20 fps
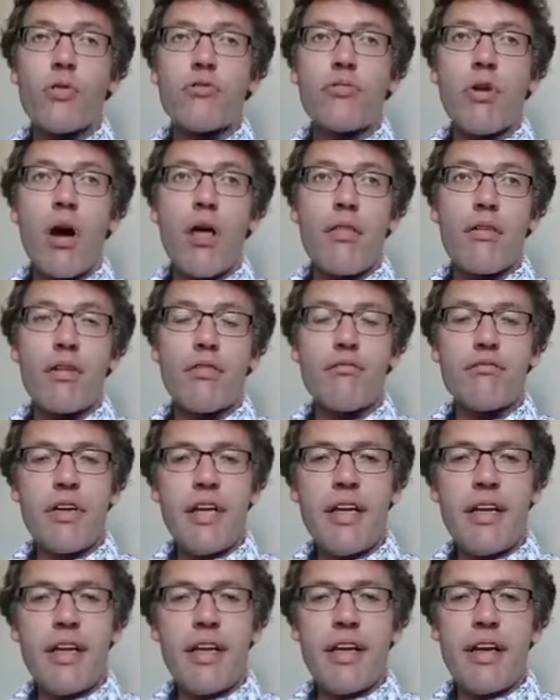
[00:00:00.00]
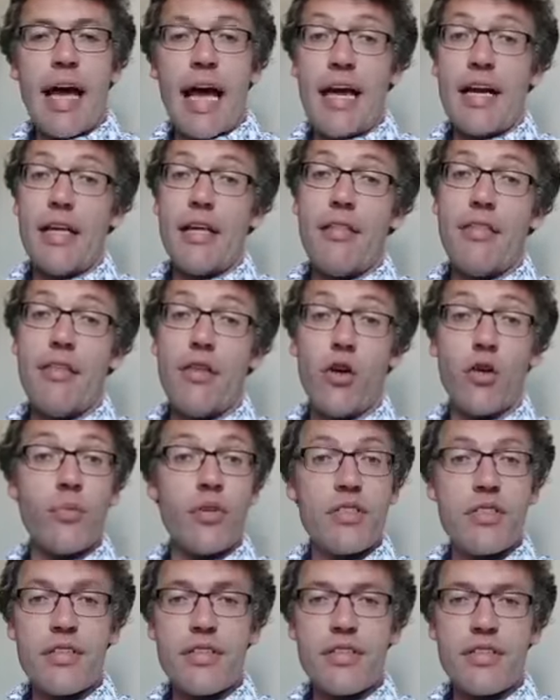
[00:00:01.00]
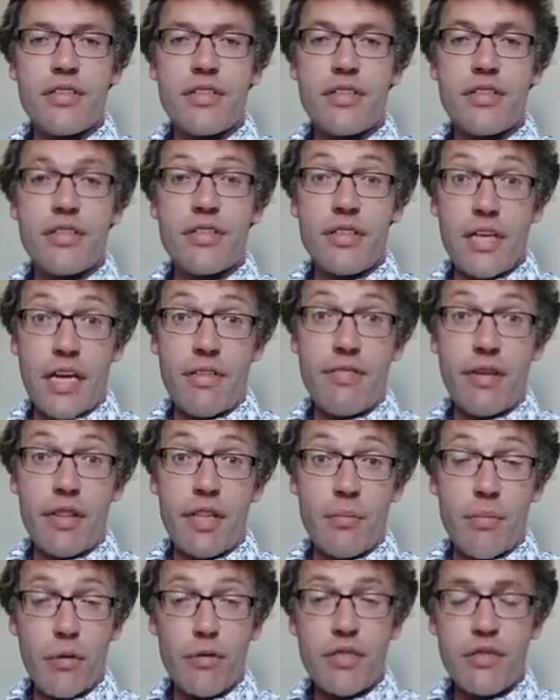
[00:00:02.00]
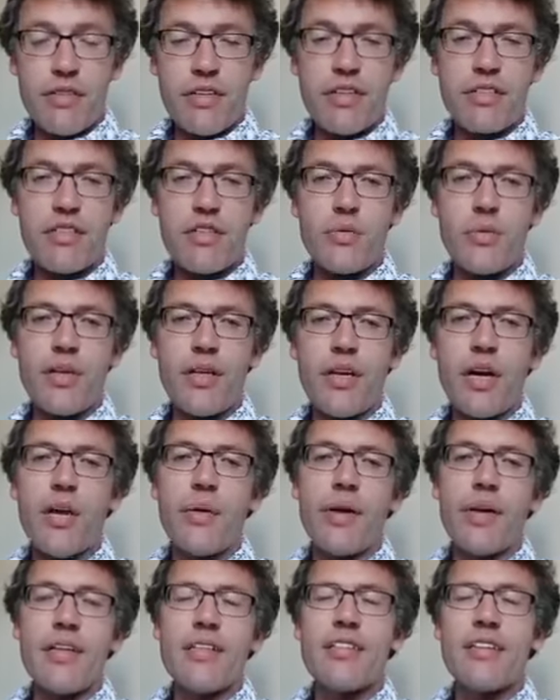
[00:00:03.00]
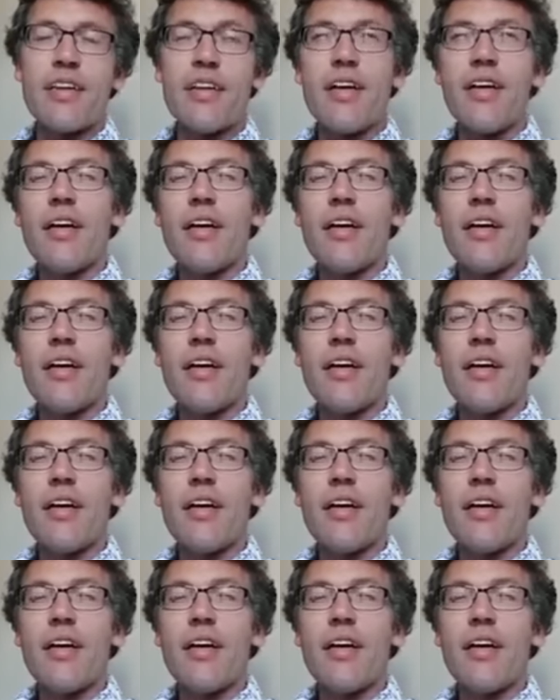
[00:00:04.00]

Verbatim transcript: rather than reading alethiometers and saving the multiverse as we know it,